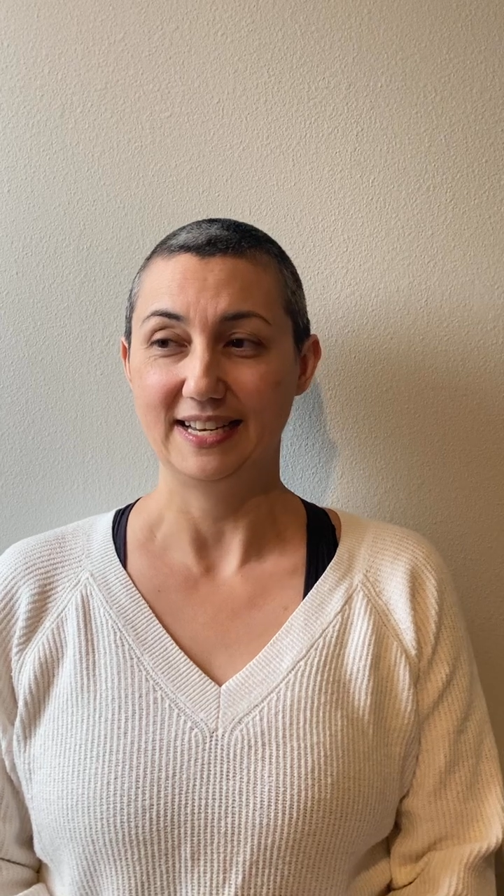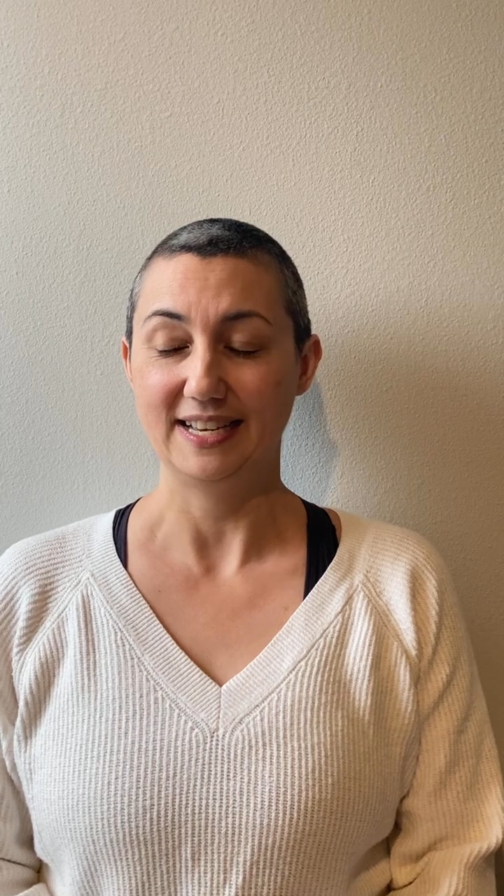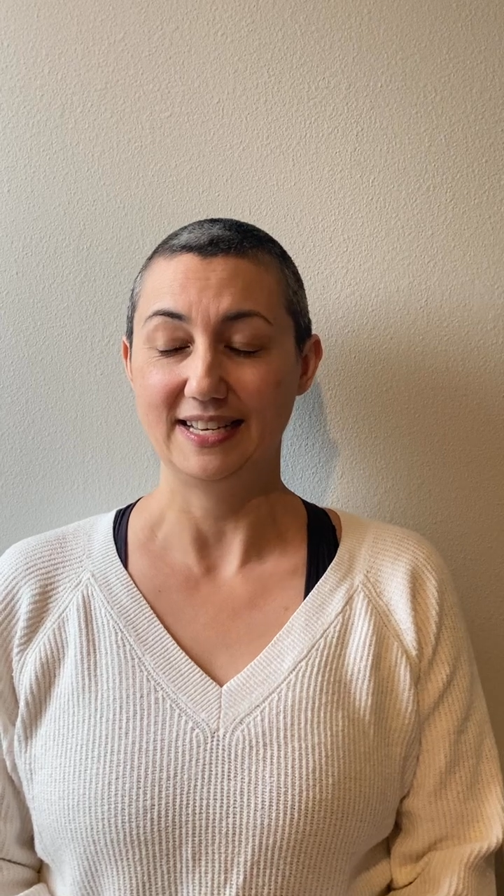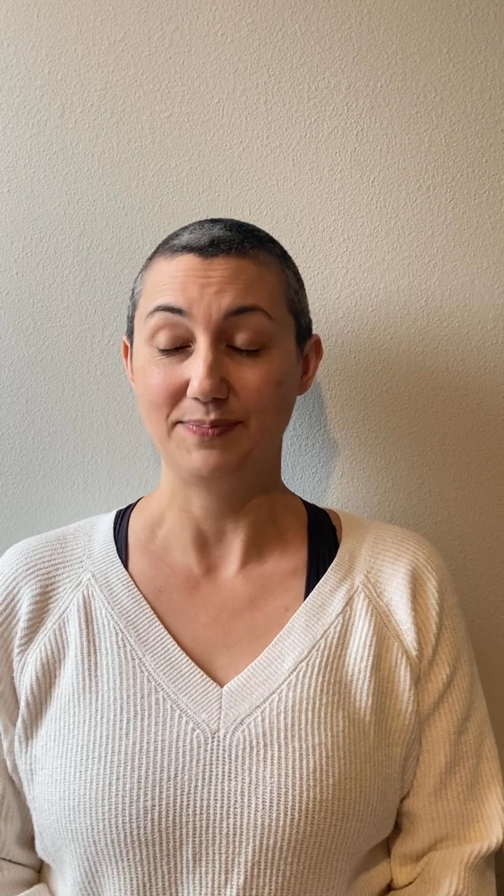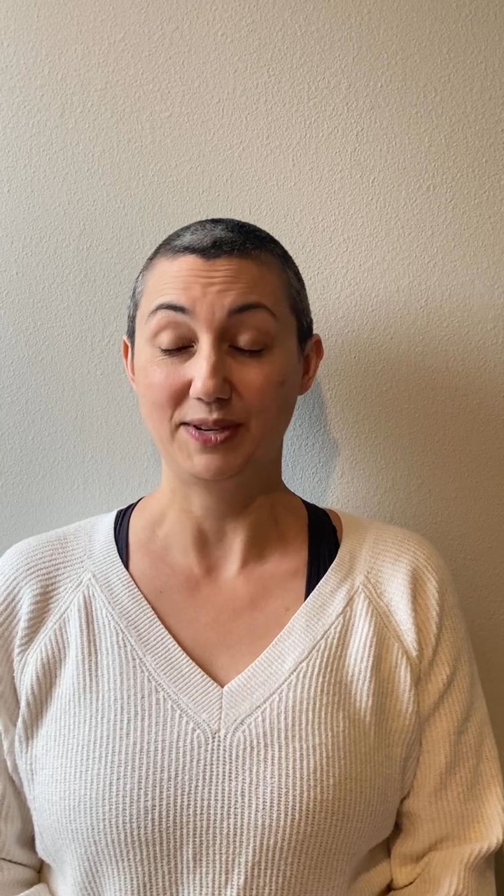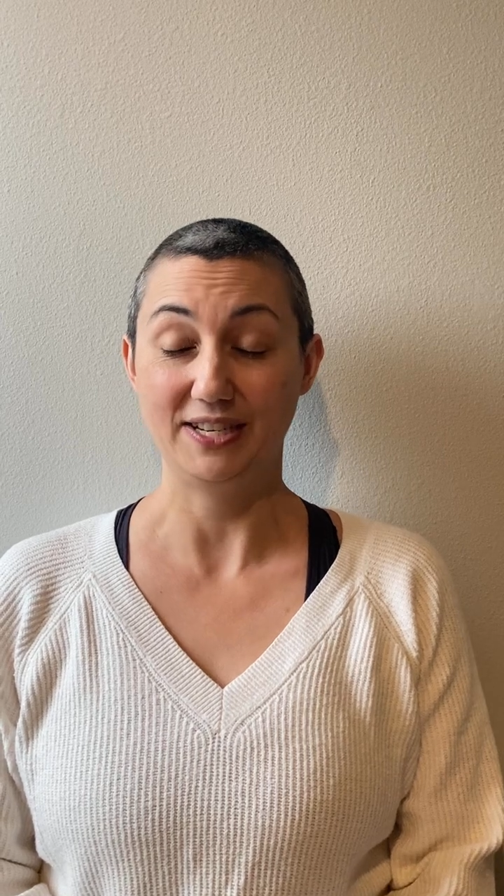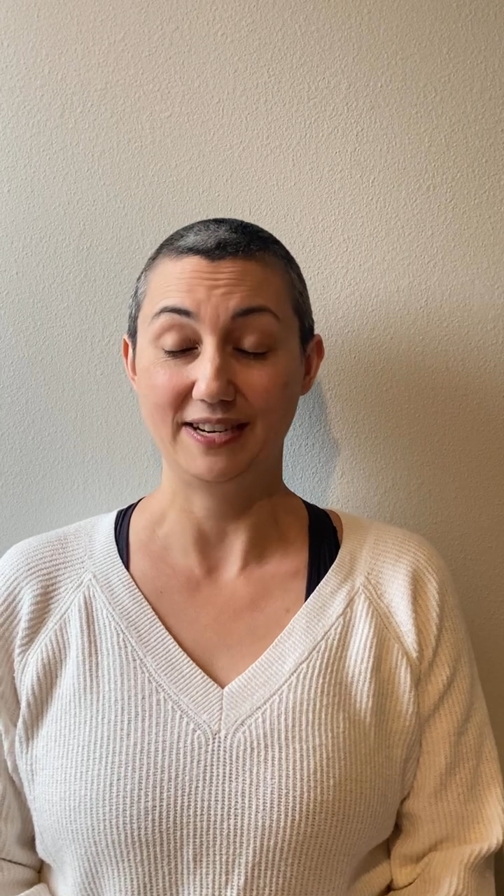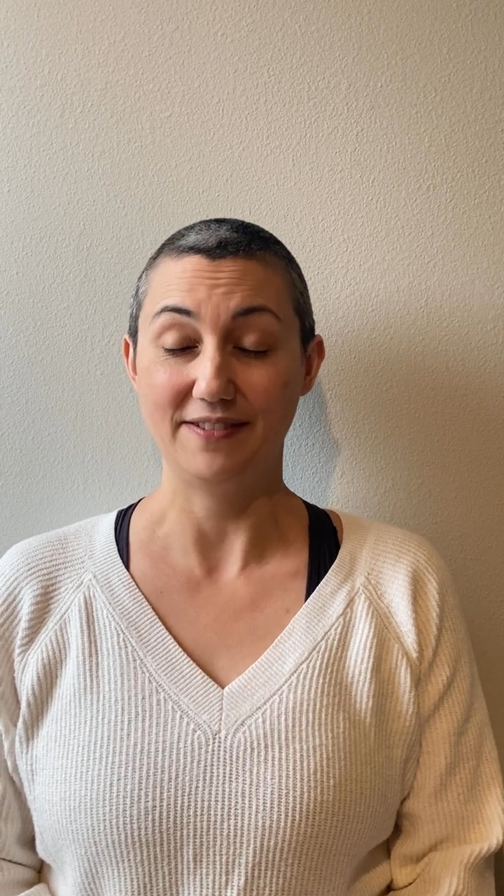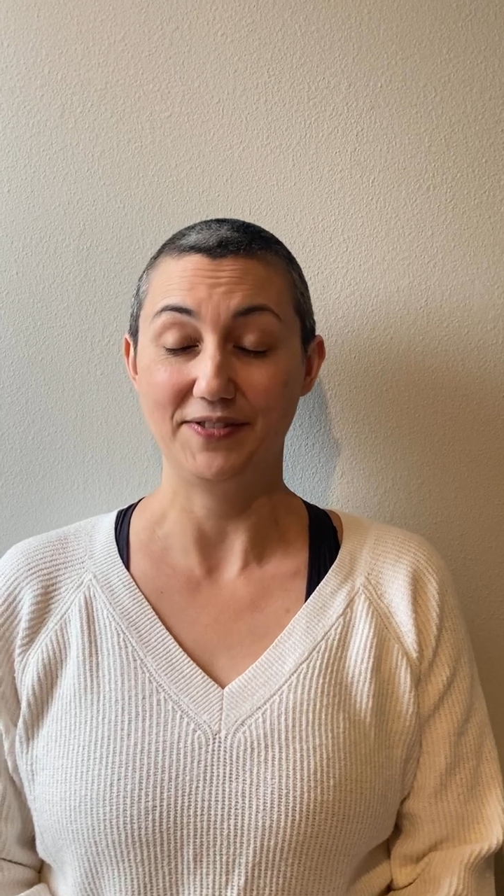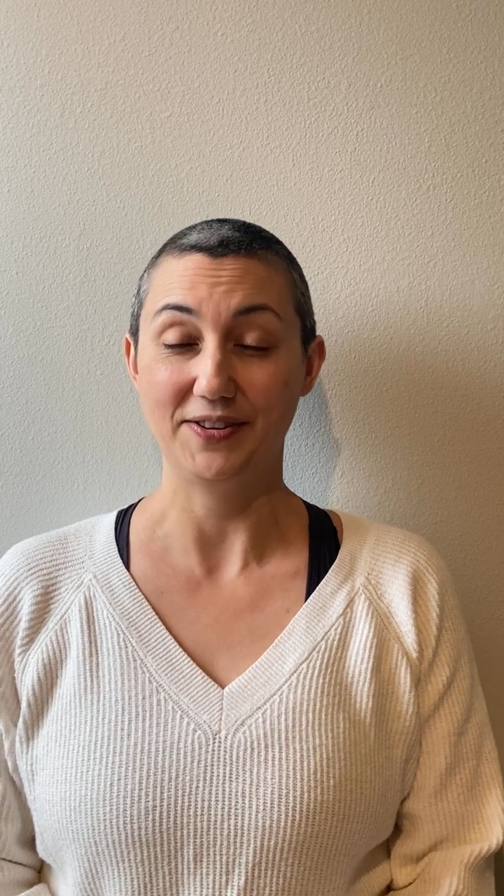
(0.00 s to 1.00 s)
especially
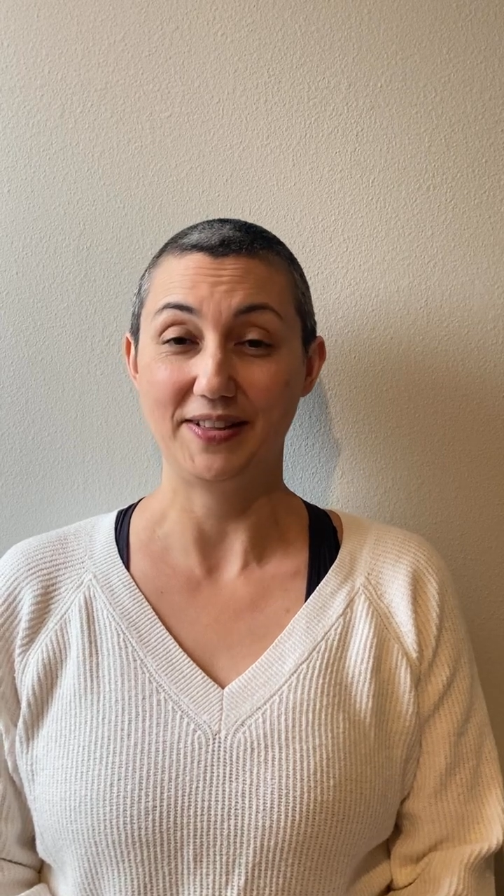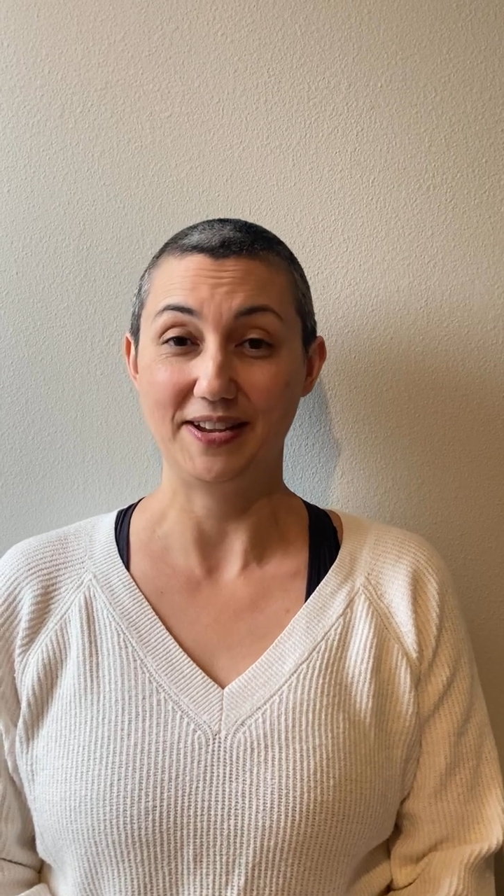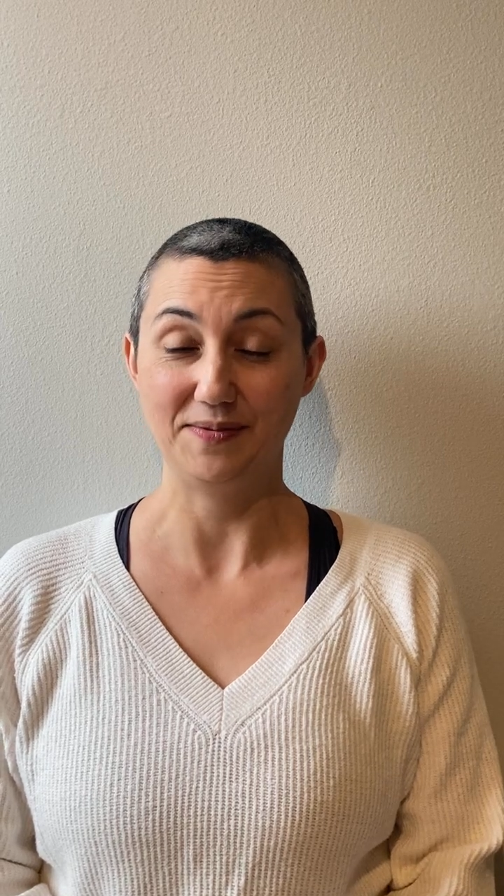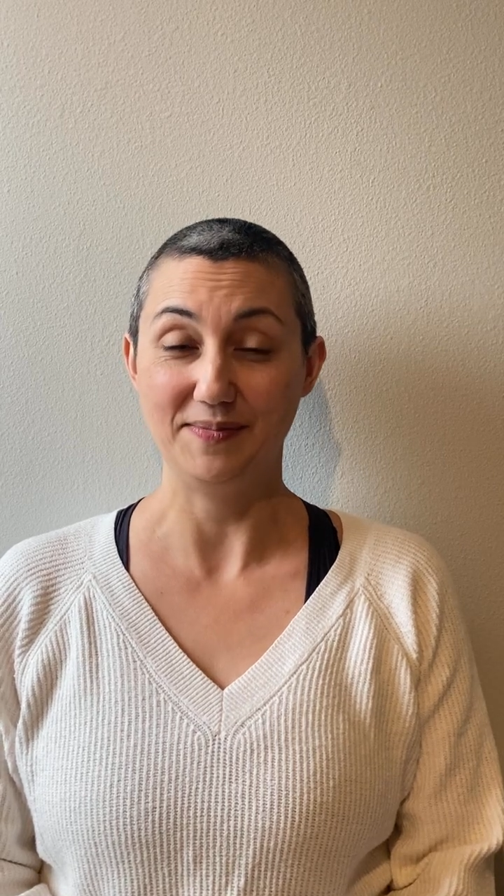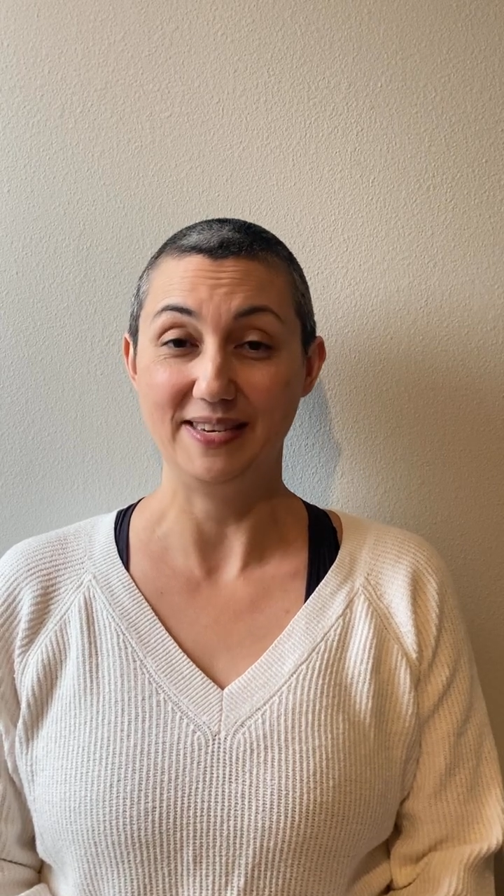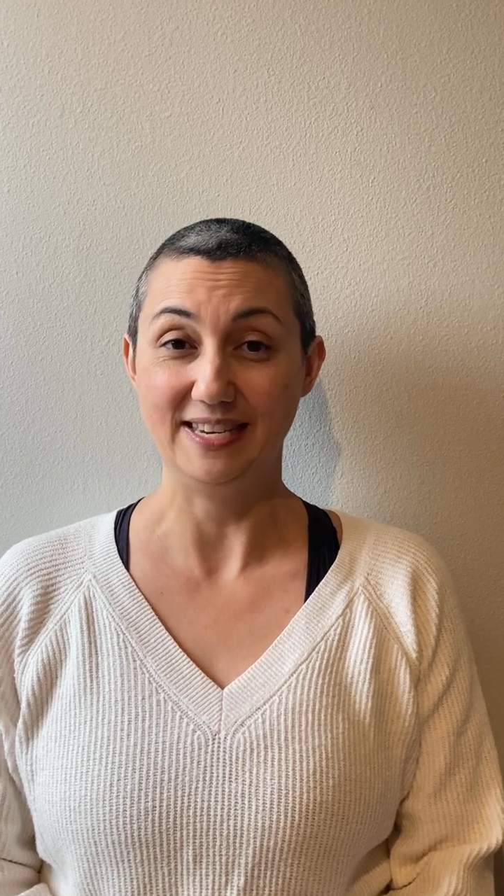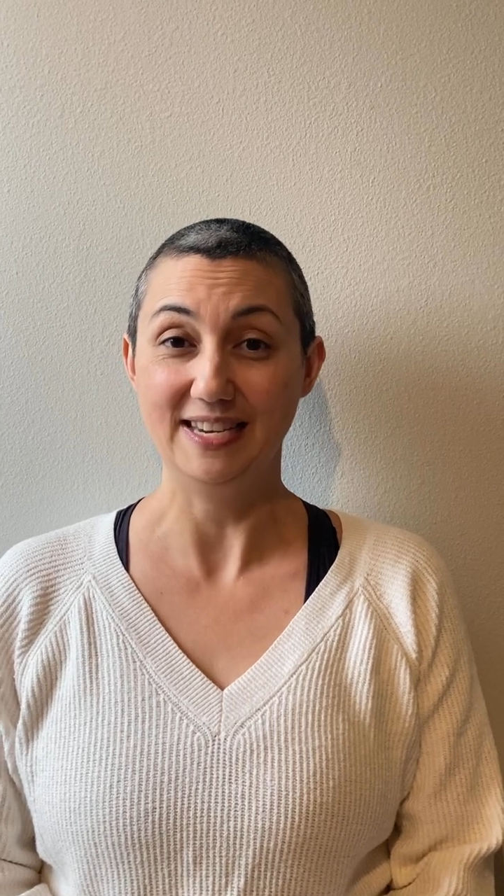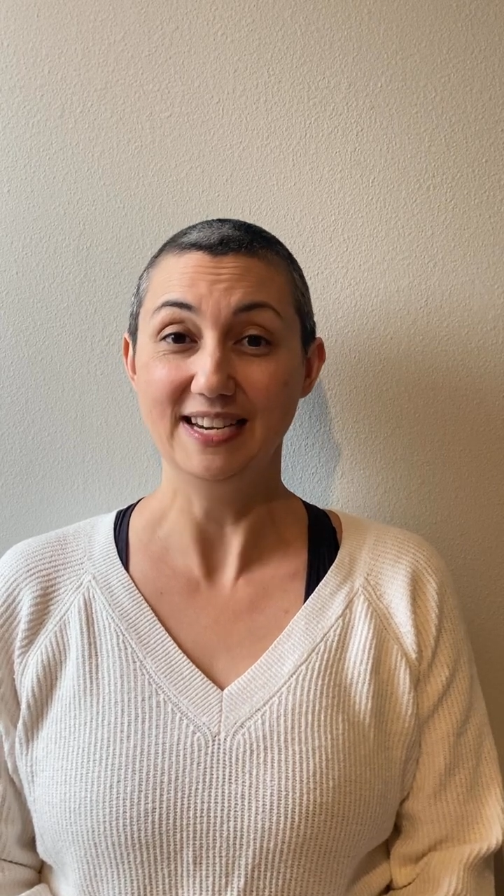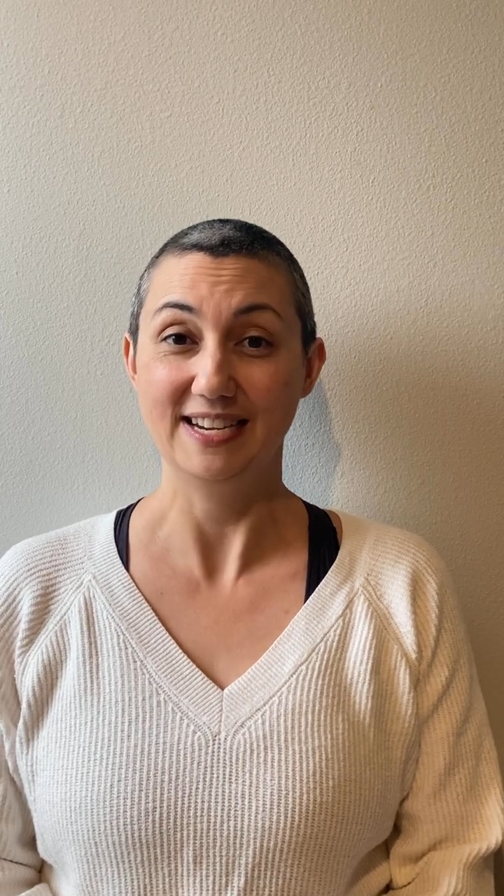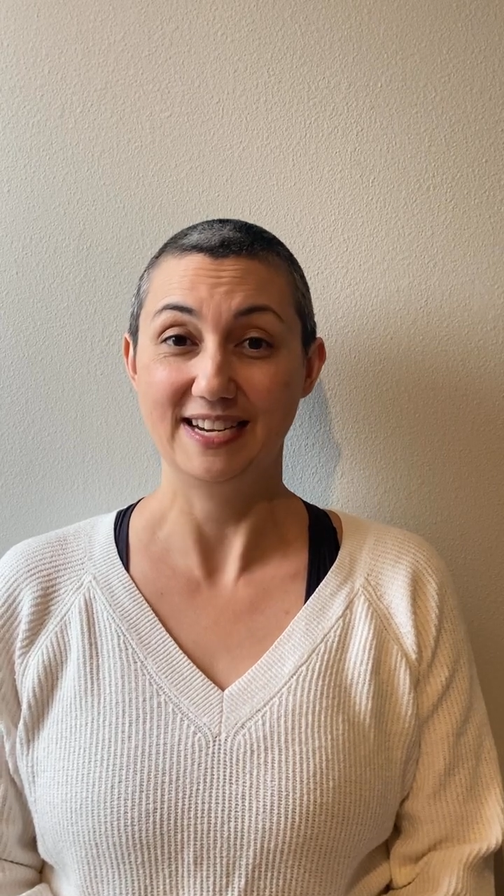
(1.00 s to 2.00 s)
if you're like me